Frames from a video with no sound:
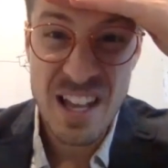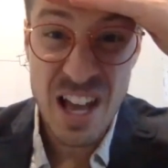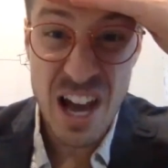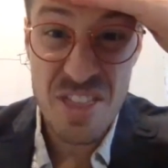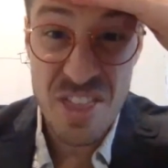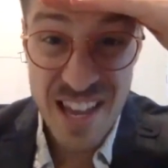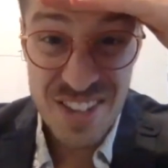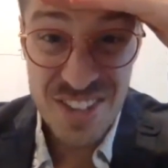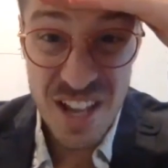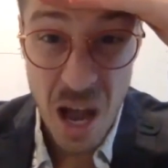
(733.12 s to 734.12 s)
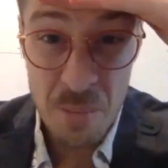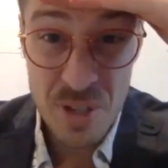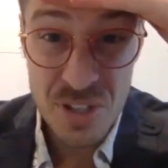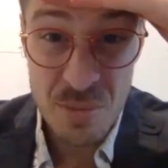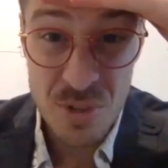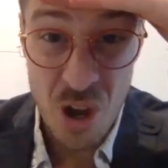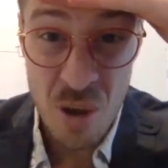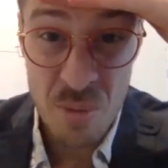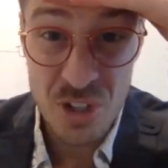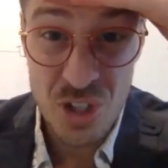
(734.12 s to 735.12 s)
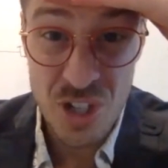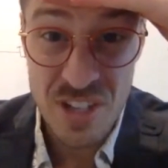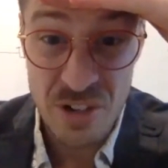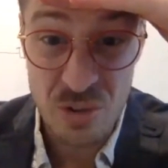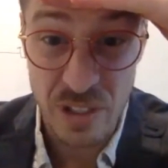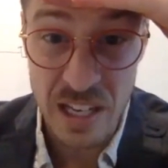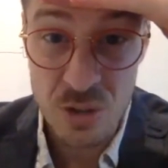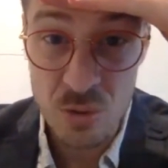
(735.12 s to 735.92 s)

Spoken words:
Are these the cumbersome terms that she's entering into?